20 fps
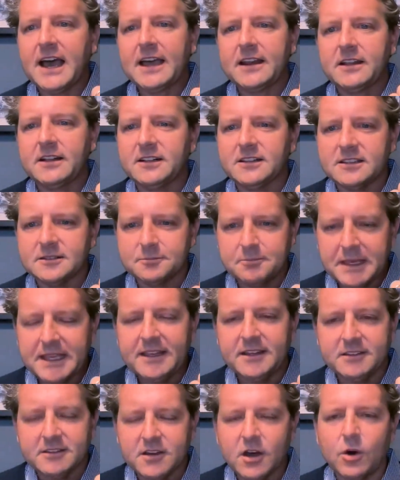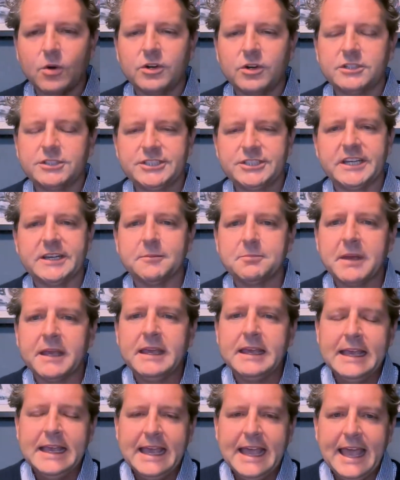of a title means ownership.
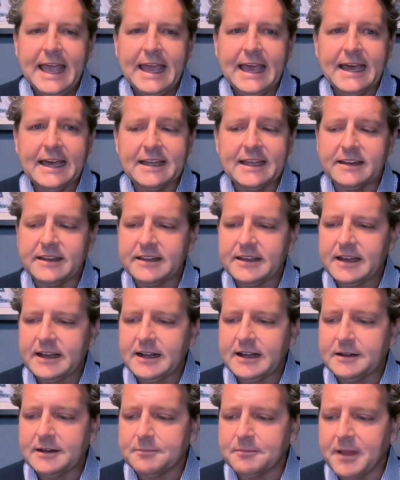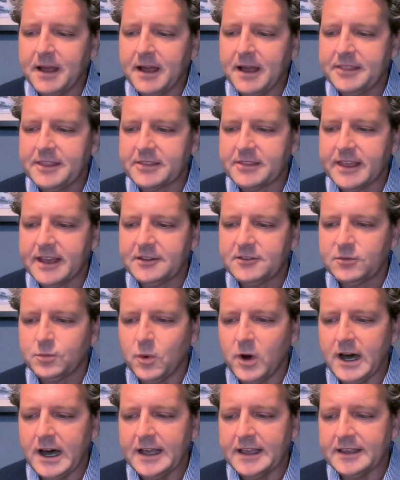And I think that's
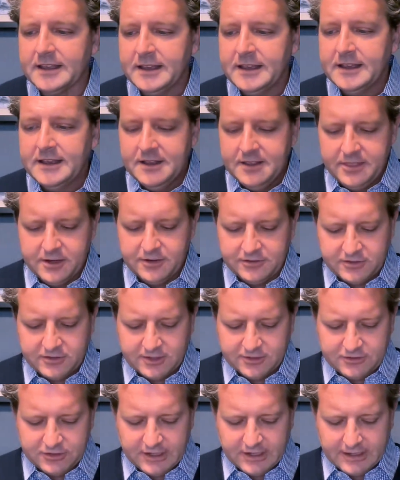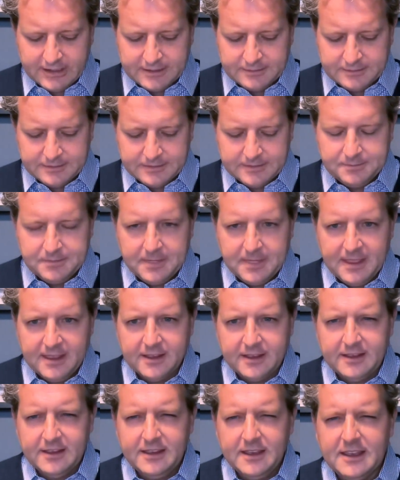why there's such
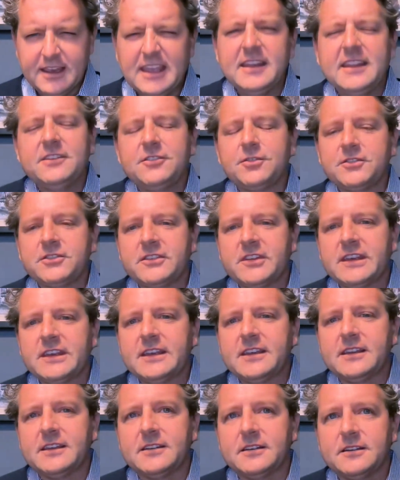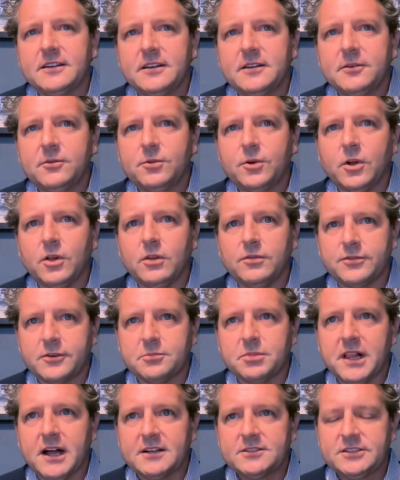an interesting role
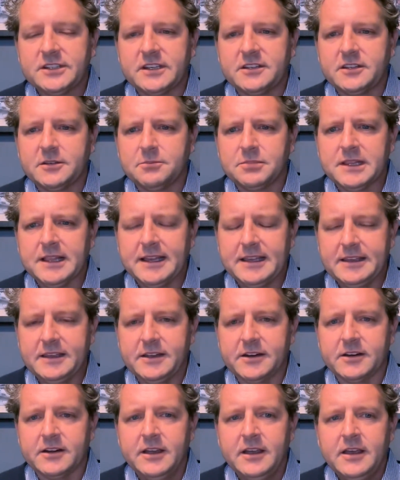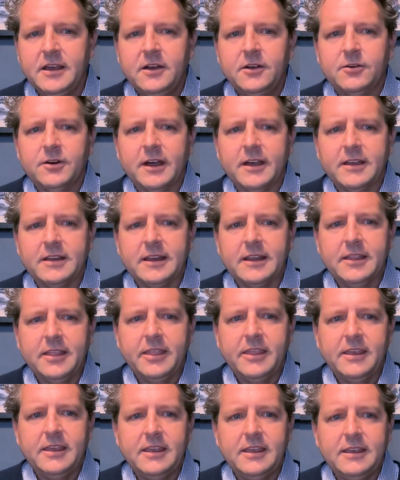for blockchain to play here, right?
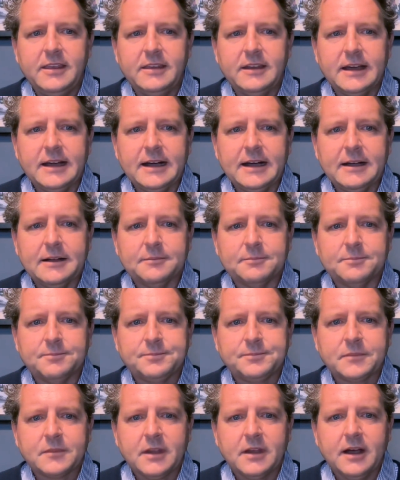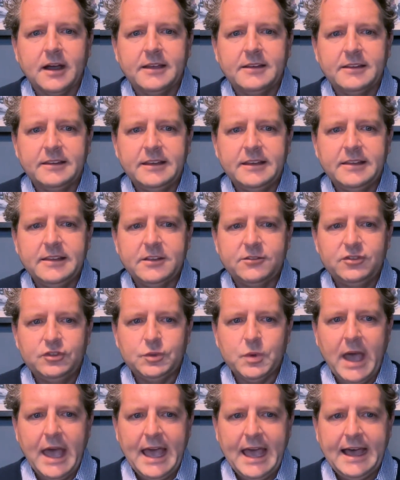The idea
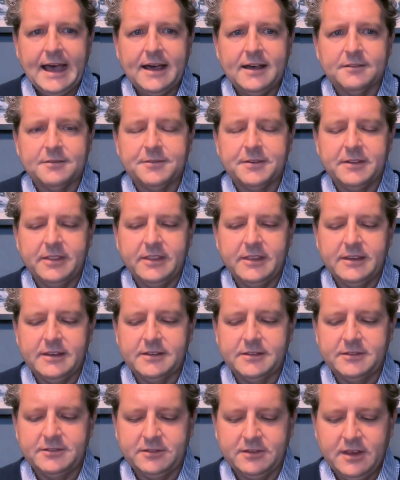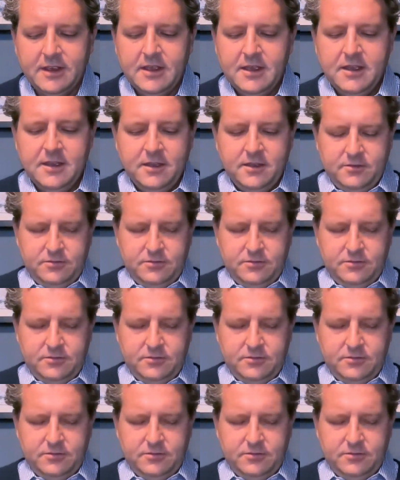that you have this